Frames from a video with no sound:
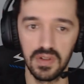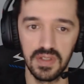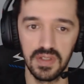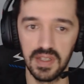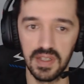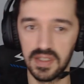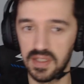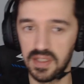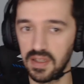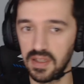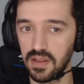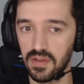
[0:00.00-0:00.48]

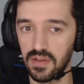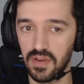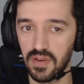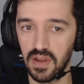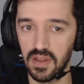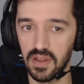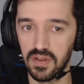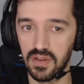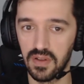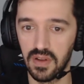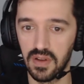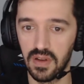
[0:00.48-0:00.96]
16
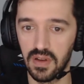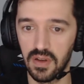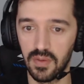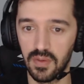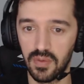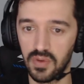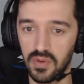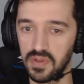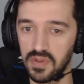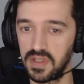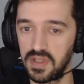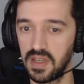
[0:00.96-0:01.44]
threads
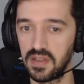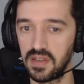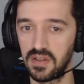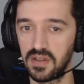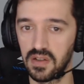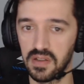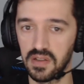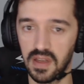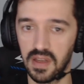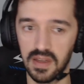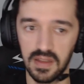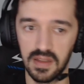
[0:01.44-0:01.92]

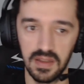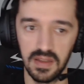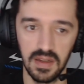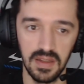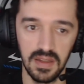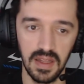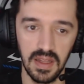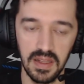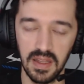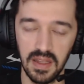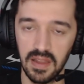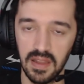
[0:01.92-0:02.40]
processor like the
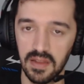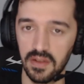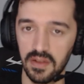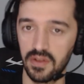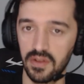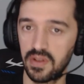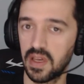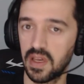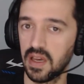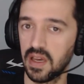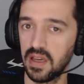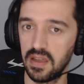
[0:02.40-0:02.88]

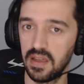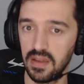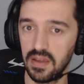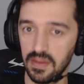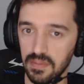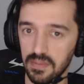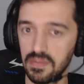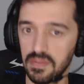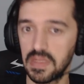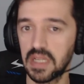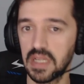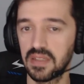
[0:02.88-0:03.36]
9900K,
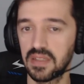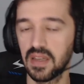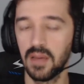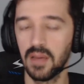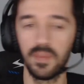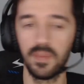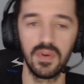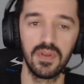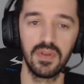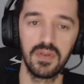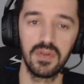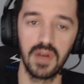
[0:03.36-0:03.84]
that's
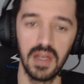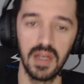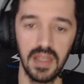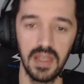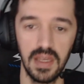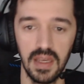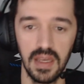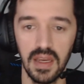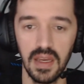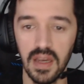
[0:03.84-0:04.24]
hyperthreading.